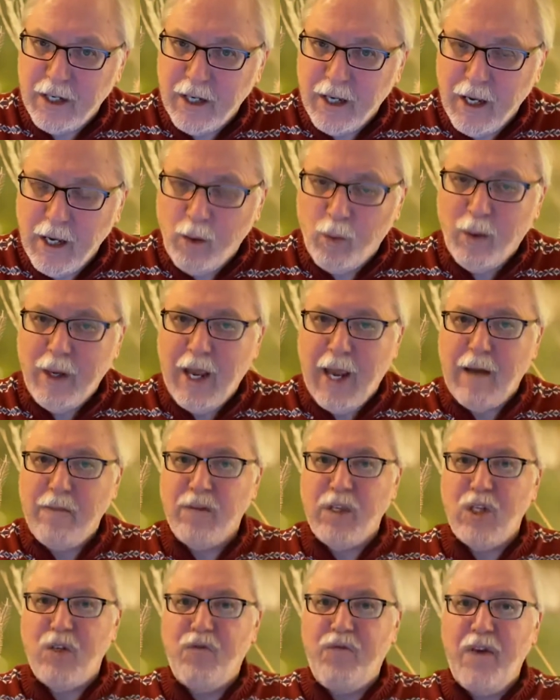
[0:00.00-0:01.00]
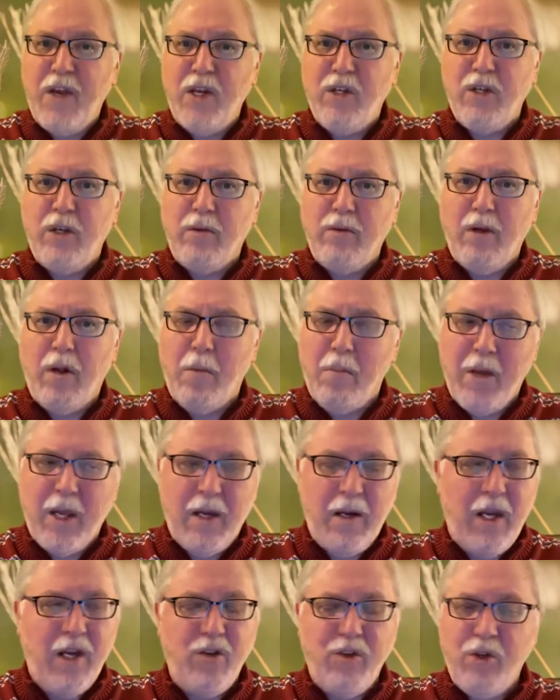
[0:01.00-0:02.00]
We have this vision,
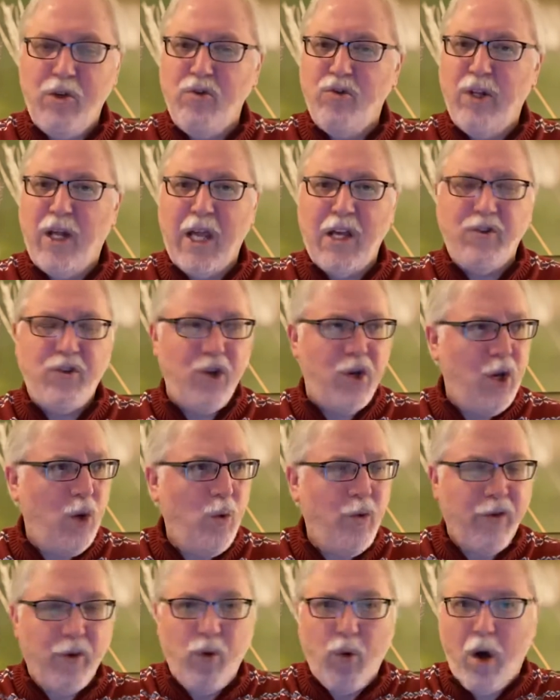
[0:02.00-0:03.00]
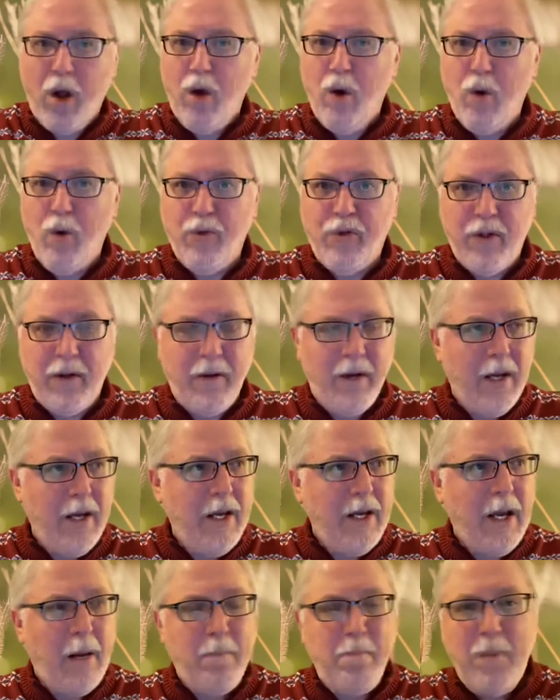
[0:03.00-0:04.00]
and it usually has to do with growth
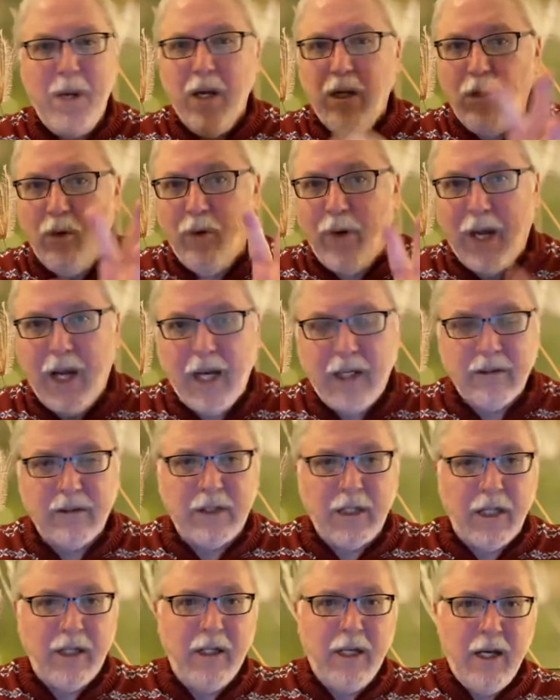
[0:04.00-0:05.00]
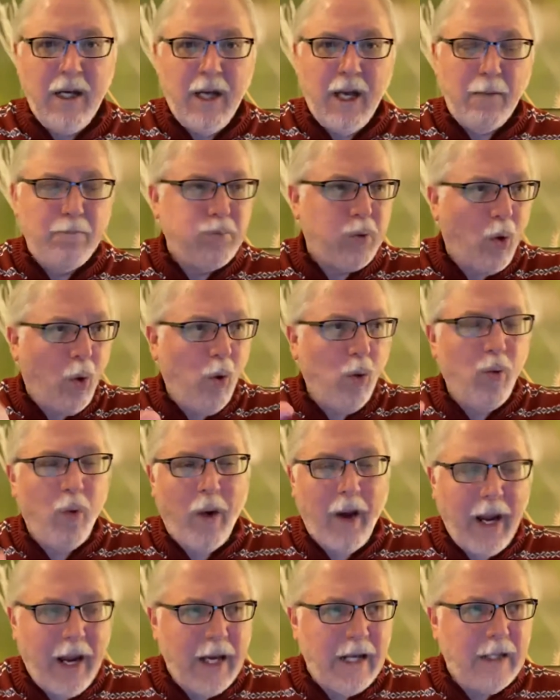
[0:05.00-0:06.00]
and buildings and
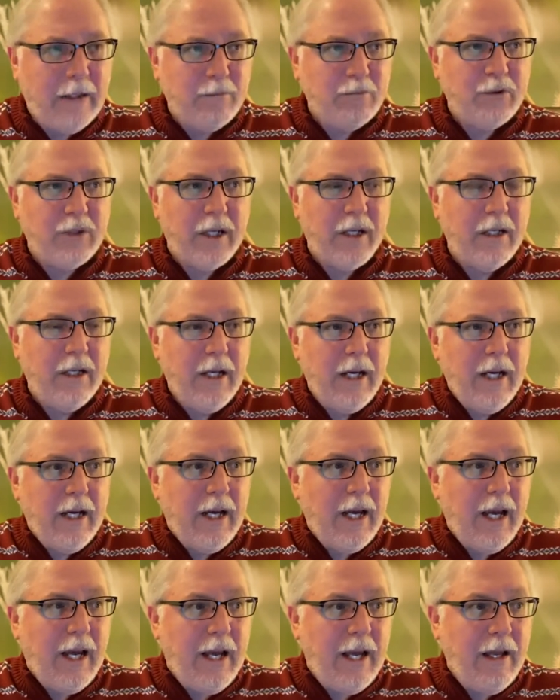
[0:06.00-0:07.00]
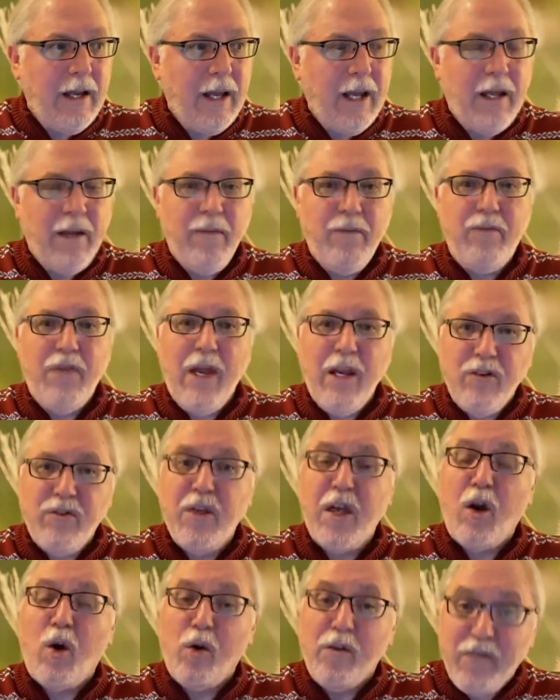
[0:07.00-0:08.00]
programs and things
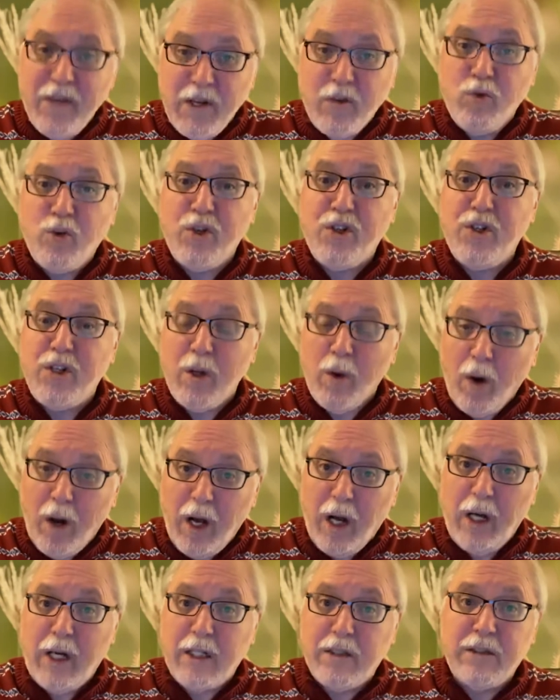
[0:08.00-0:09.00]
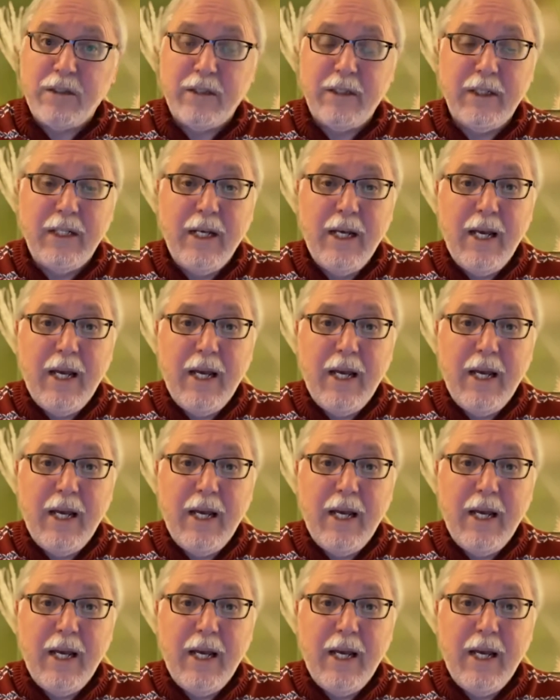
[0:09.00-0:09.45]
that are of interest to us.